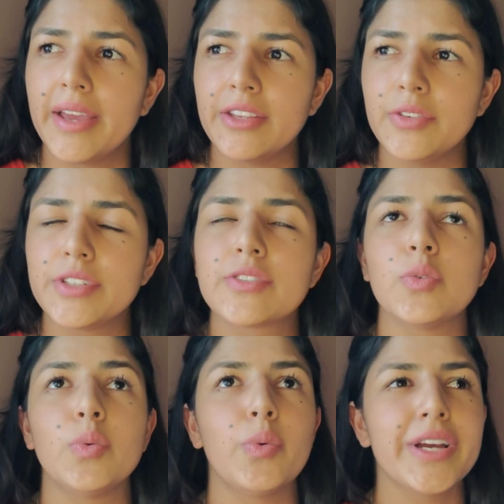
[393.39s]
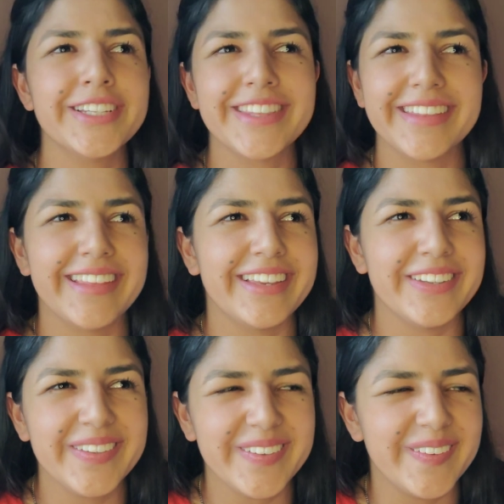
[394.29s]
and you just wish that they
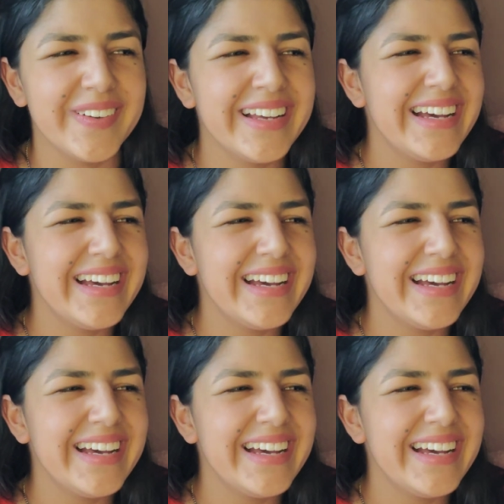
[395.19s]
knew.